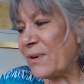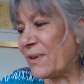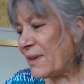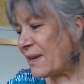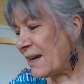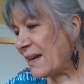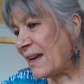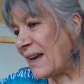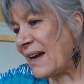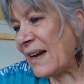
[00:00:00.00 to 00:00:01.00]
one that I
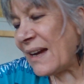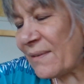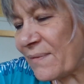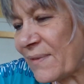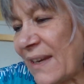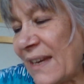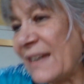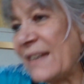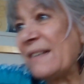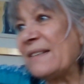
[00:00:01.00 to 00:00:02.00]
have
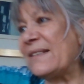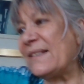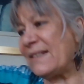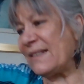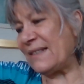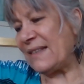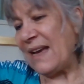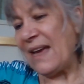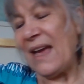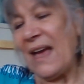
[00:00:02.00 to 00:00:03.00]
is
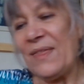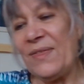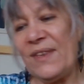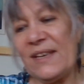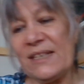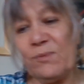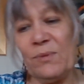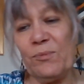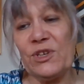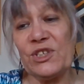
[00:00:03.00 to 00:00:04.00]
this
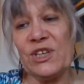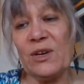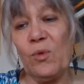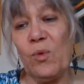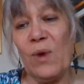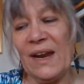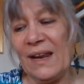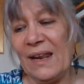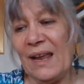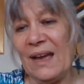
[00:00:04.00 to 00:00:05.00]
one, which I
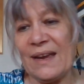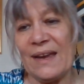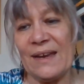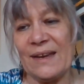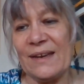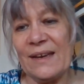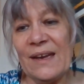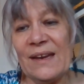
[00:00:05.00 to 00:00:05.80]
quite like.